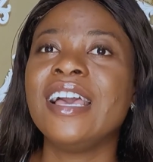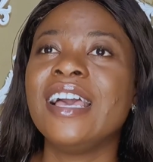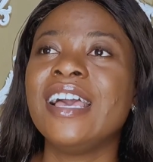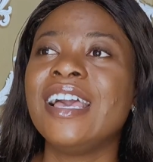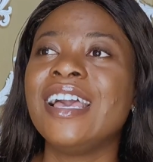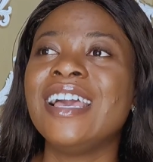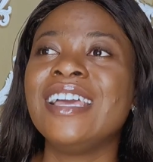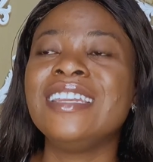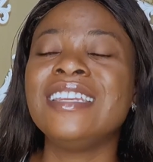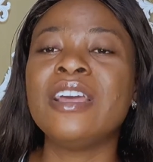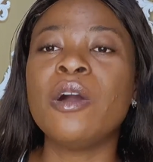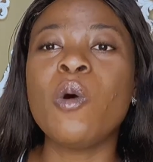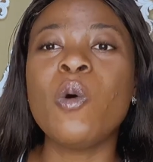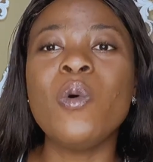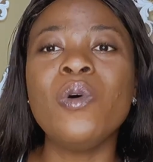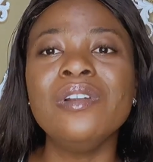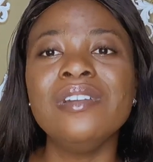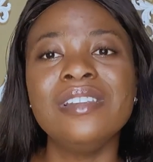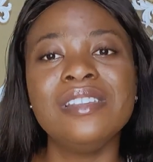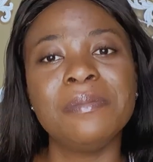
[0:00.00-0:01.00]
And the
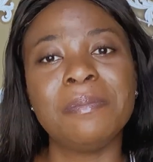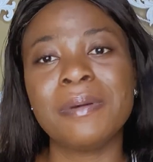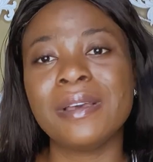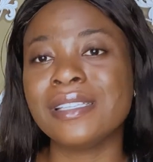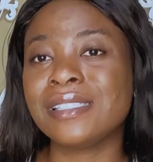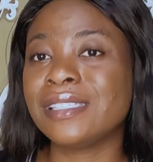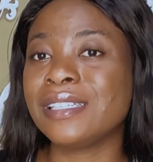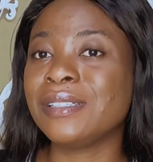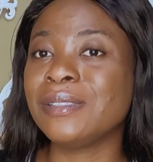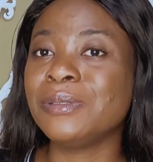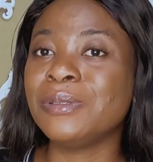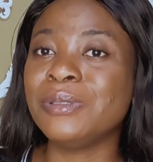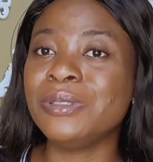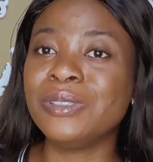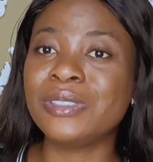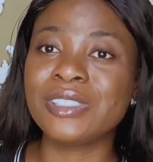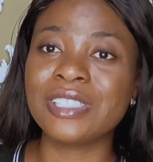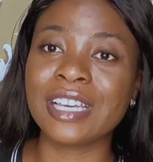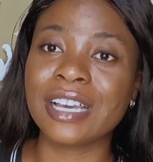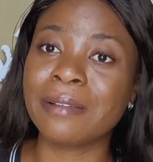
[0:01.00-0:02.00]
only person who used
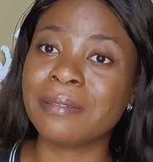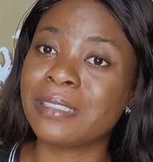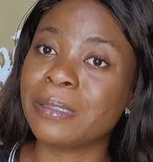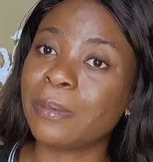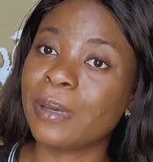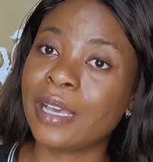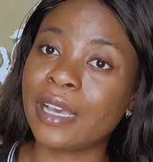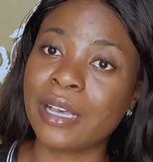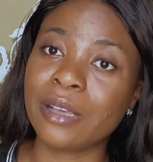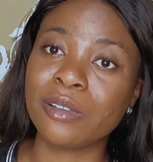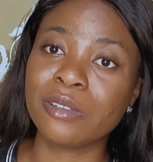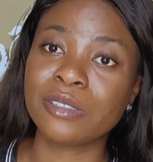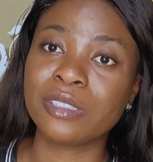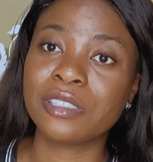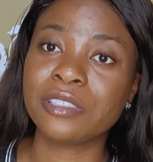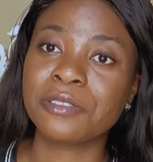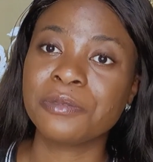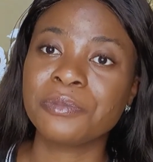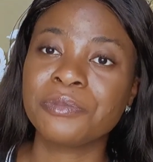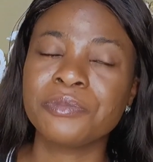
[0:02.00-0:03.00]
to come to my house
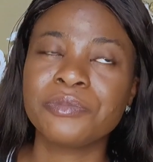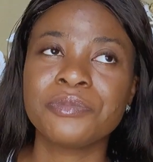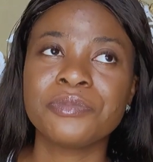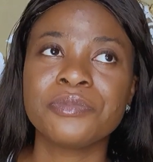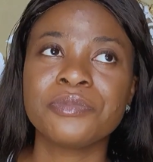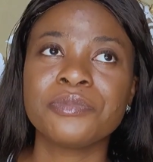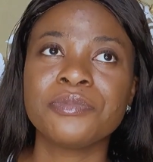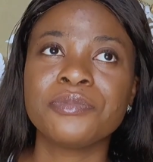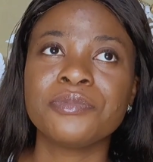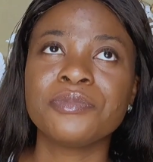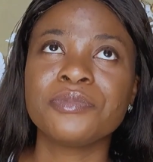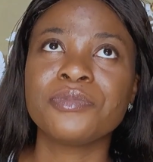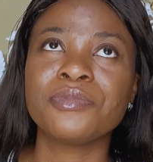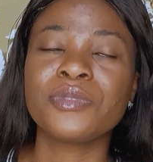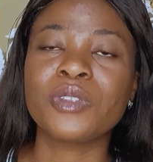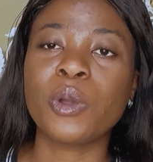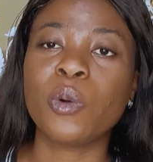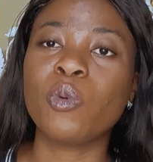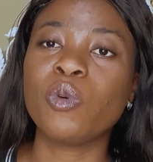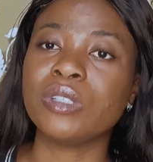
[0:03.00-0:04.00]

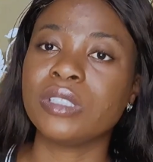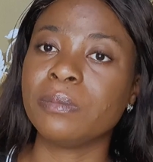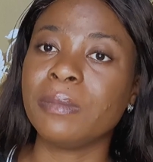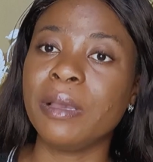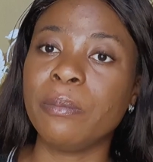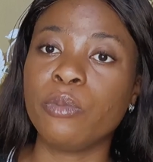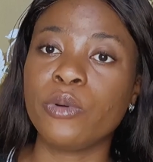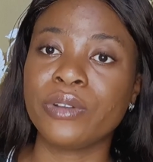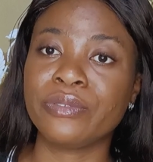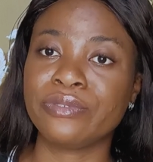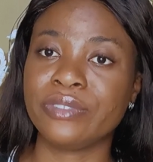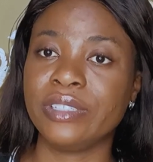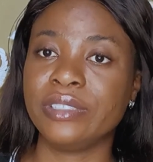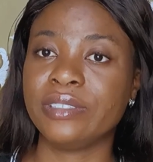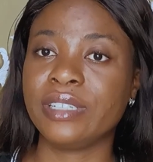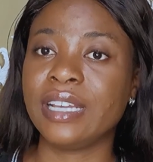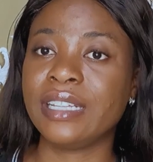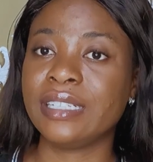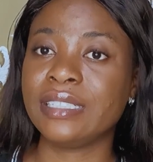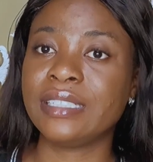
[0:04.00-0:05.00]
was my boyfriend
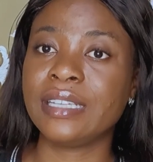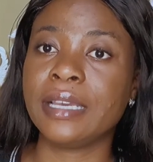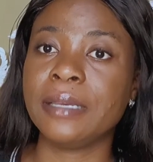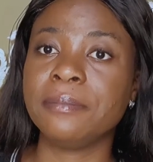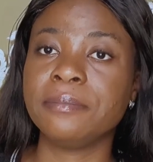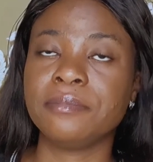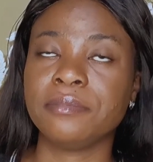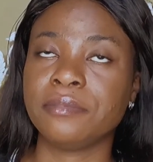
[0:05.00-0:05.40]
at the time.